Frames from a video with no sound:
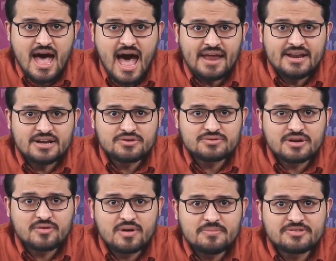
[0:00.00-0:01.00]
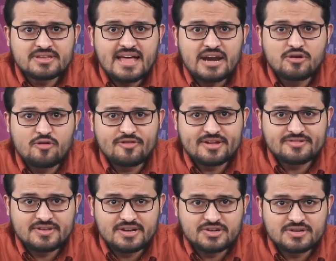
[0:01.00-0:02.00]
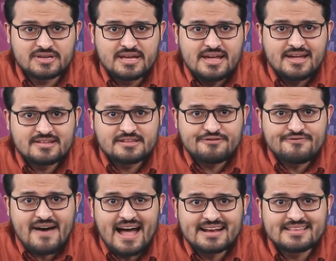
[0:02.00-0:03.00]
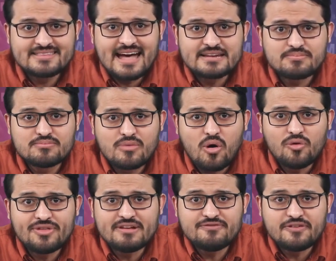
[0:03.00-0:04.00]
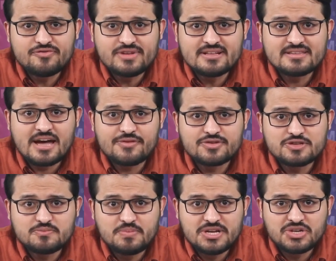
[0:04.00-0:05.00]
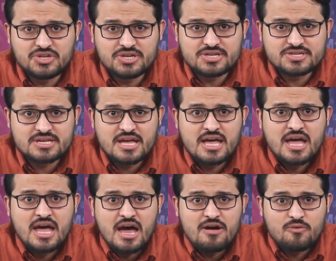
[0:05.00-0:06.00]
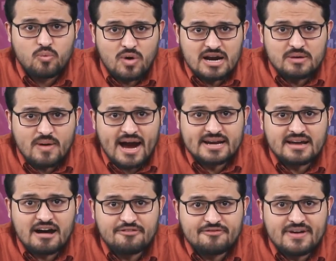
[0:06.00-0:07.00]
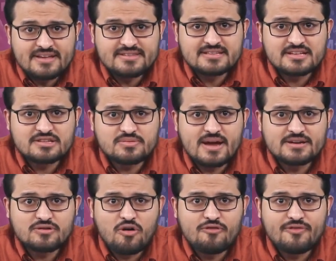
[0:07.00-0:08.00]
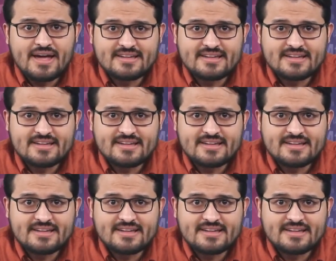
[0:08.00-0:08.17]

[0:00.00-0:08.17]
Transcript: Adding to the grim scenario of extinction is the fact that more than 15,000 species worldwide are facing the threat of